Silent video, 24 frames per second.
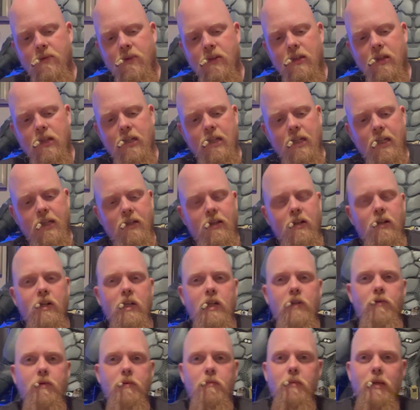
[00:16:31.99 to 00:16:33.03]
They like don't
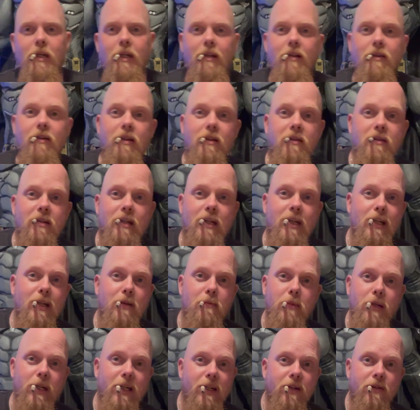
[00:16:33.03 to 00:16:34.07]
even make these kind of
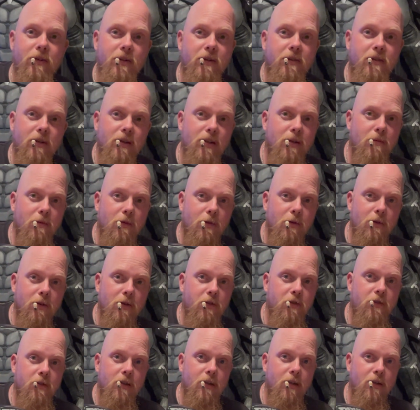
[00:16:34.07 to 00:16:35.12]
batteries anymore
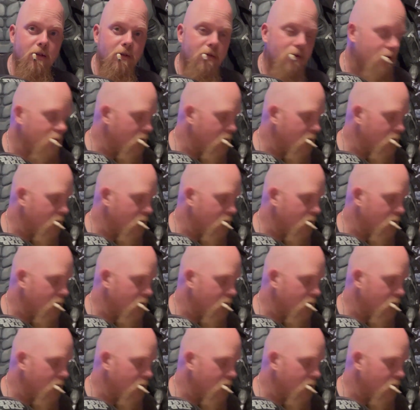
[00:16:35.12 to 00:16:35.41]
and shit.